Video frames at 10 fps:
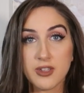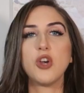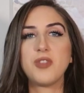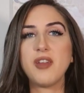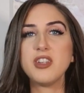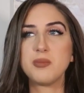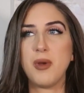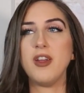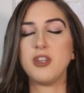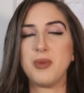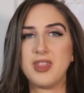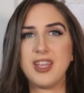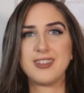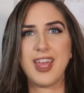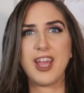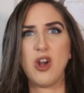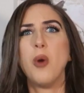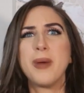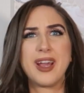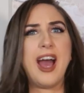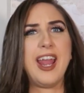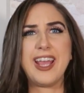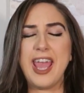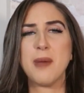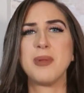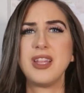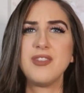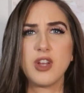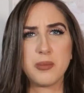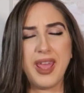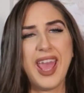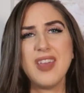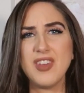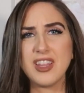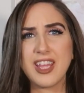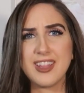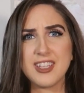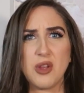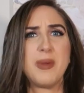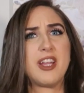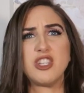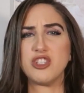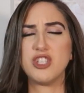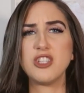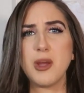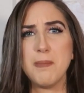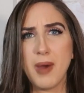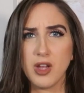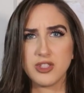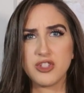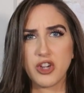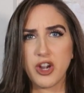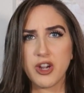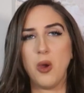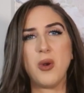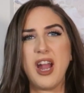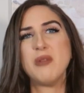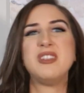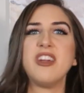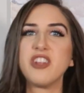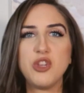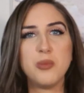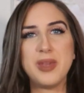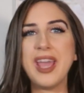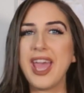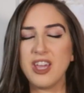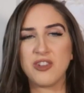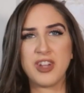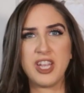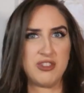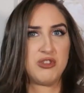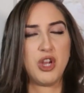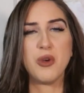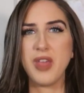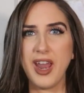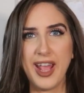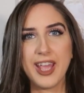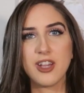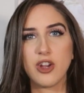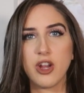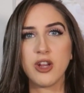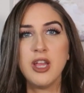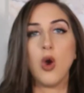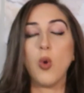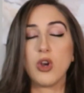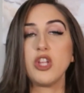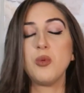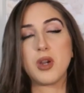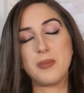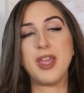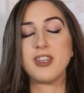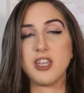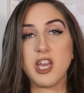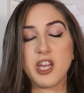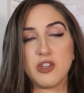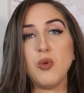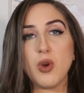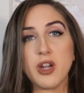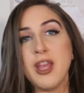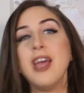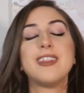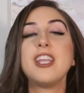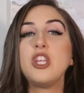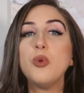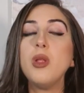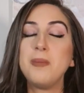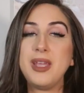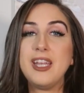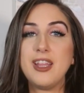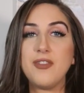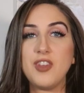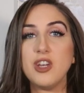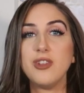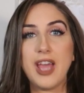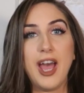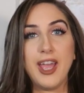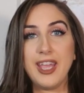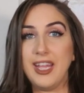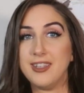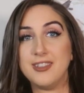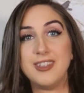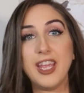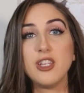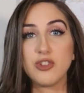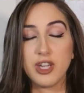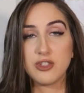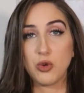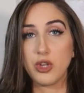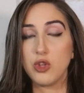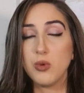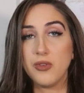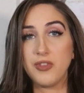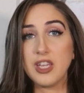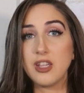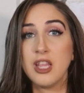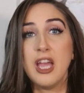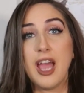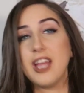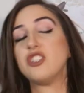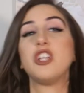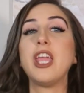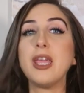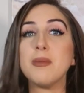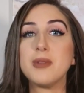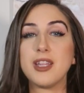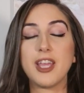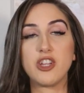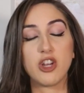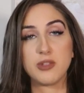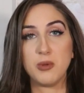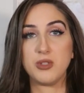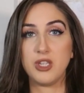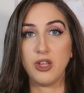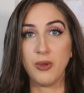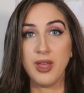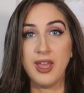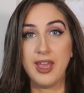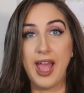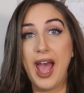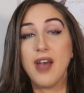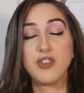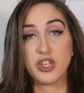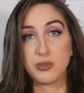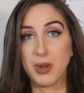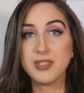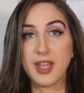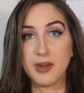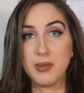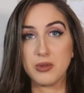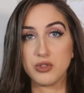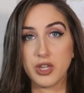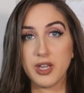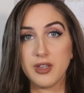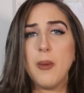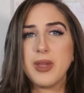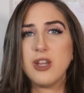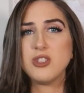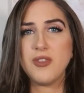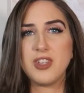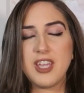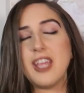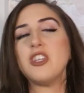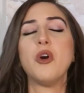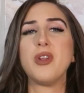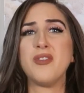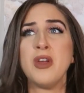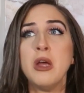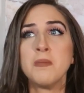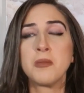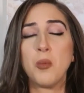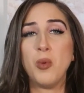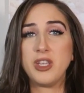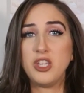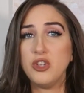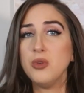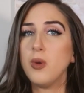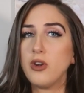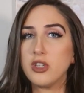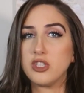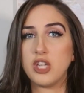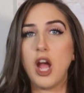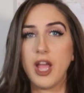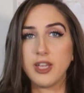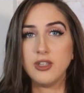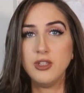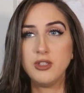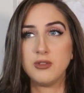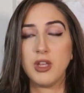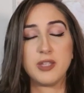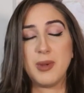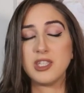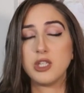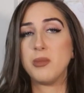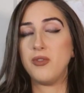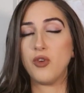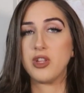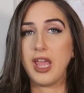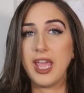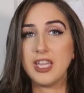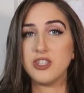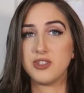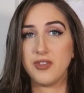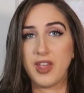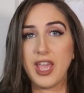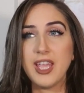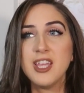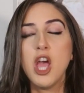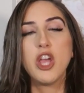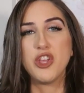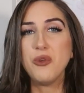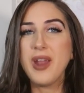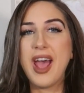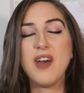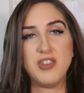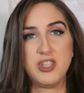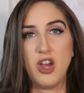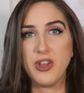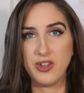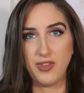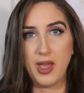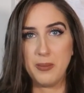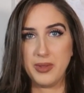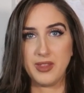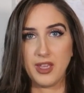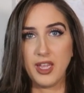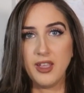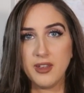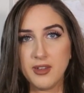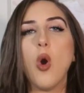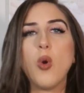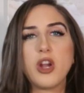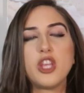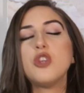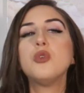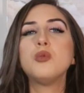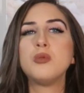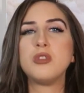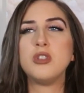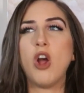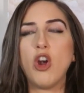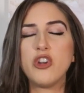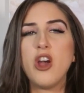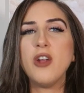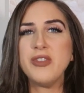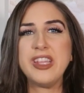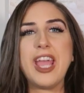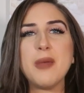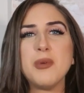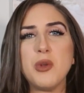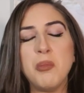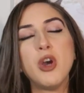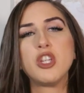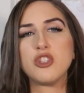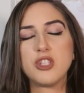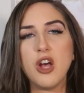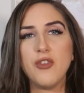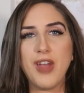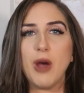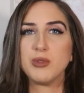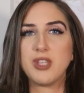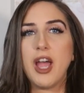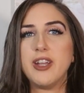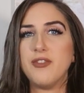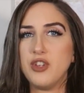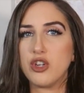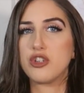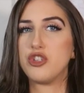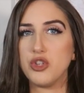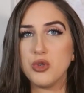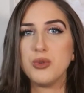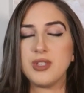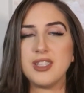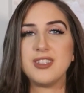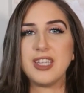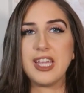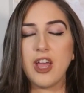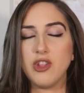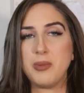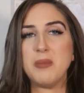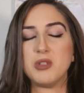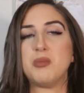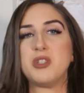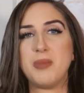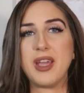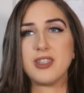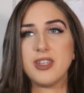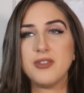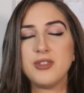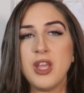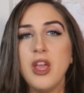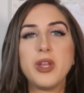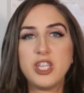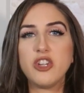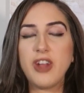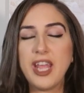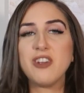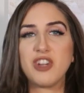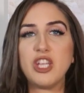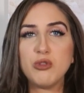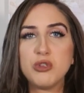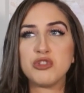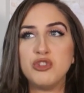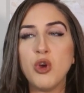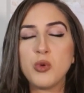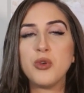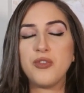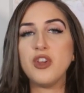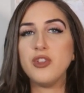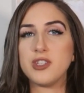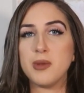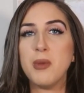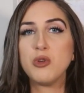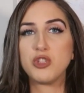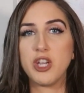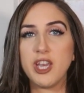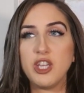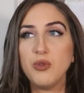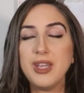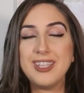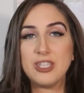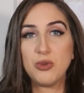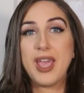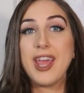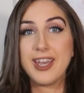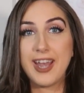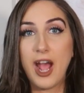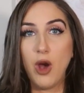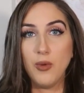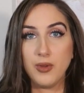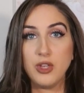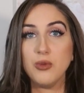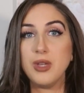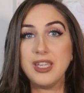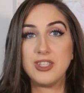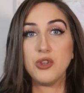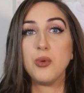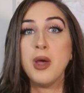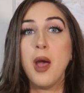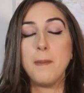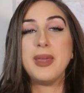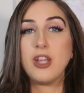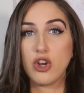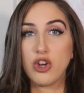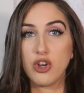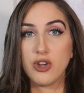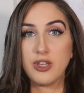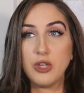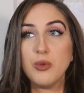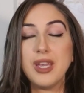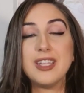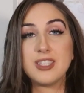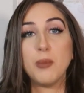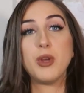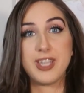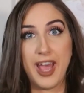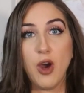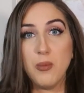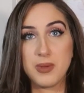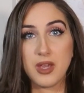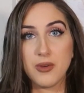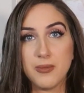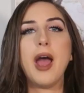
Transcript: So if they responded with things like, oh my God, I can't believe you're behaving like this. Oh my God, you're such a monster. Or how dare you be angry or show that anger. Or you were abandoned and ignored, then you will immediately feel that it's dangerous or you will feel ashamed and like you're not supposed to have or express that emotion. And we also have to take note of when you are a child, especially before the ages of eight, you don't have a ton of empathy or you are not really able to put yourself outside of your shoes and see other people's perspectives. When you're angry, you just know you feel this emotion and you need to get it out. You need to be heard. You need someone to help you.